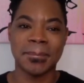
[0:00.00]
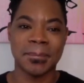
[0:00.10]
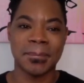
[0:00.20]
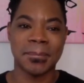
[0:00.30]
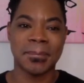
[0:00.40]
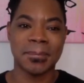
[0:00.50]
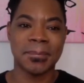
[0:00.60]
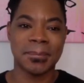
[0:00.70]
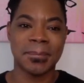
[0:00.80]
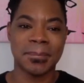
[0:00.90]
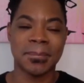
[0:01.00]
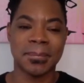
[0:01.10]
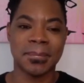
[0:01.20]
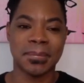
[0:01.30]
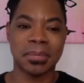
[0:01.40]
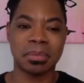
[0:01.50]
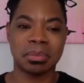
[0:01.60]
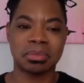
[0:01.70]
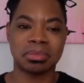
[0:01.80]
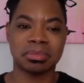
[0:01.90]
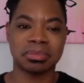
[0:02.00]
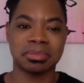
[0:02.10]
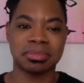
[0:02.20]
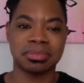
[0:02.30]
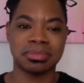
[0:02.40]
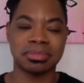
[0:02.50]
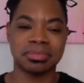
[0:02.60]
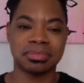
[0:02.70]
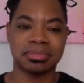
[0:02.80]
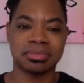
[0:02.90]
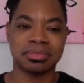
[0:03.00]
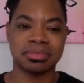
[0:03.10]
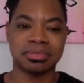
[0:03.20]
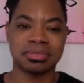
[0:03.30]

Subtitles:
(not speaking)